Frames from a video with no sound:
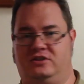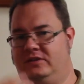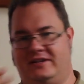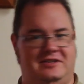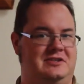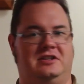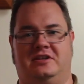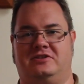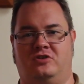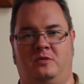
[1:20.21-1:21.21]
As you listen
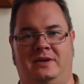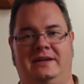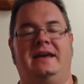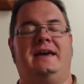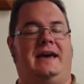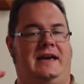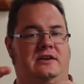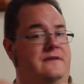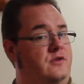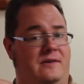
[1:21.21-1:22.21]
to the sermon,
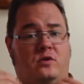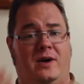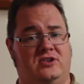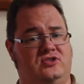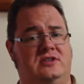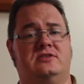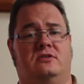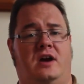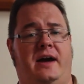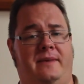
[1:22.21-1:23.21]
if you have
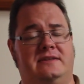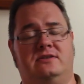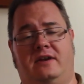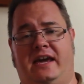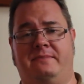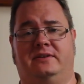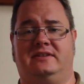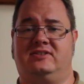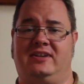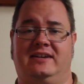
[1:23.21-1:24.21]
questions or comments, you're
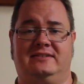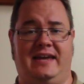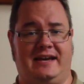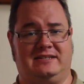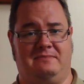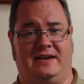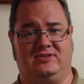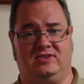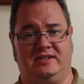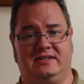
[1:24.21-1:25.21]
able to send text
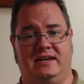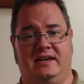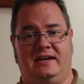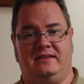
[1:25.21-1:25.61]
messages